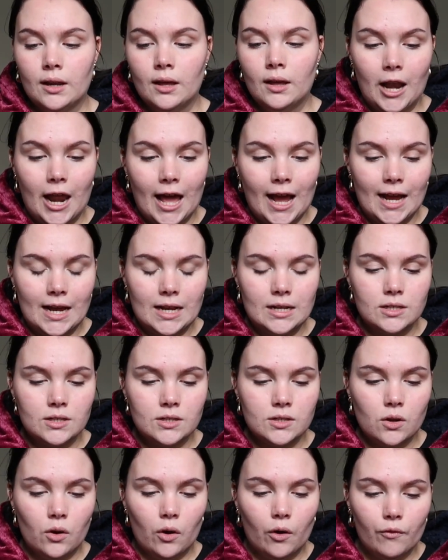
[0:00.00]

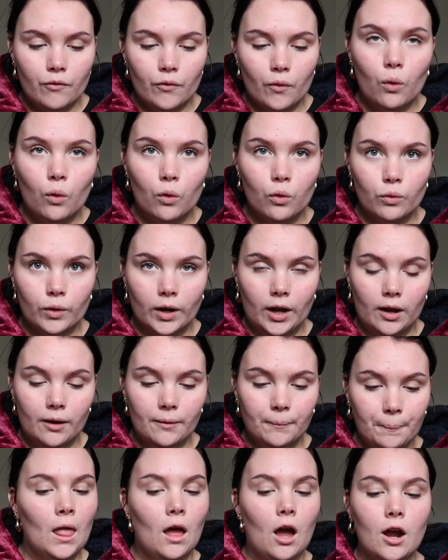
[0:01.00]
plains of Aurea,
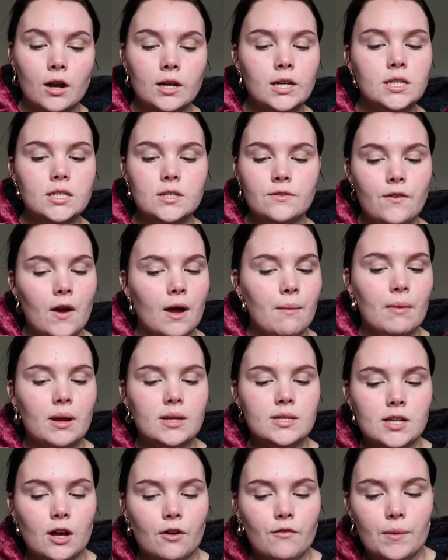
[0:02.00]
only to find
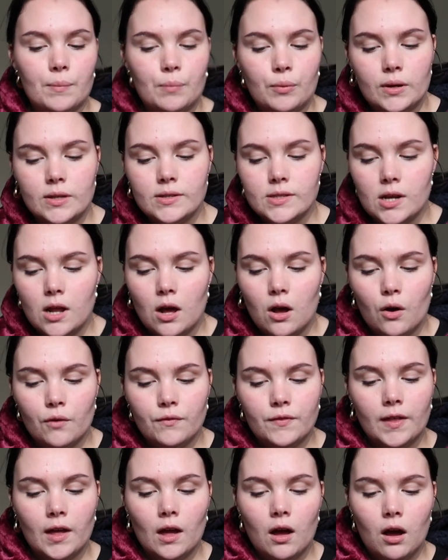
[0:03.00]
myself a prisoner of
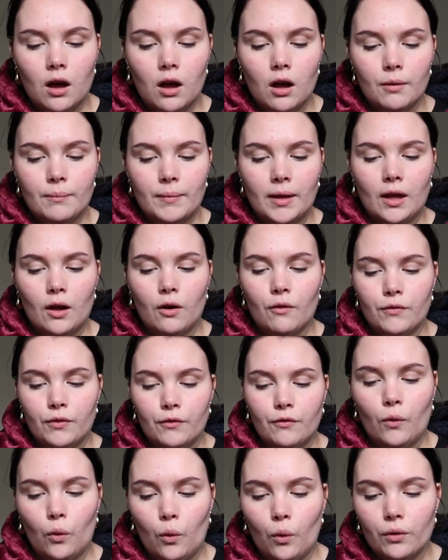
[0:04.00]
the army of the
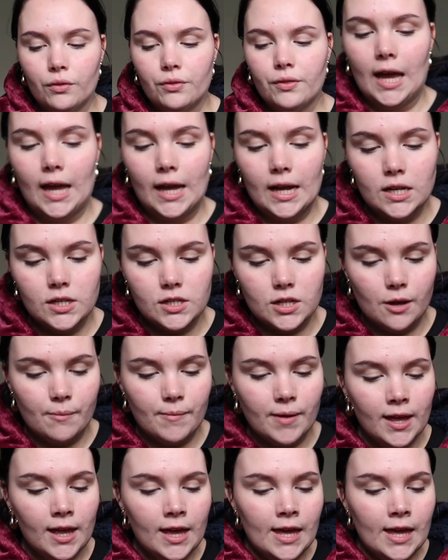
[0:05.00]
Fourth Kingdom.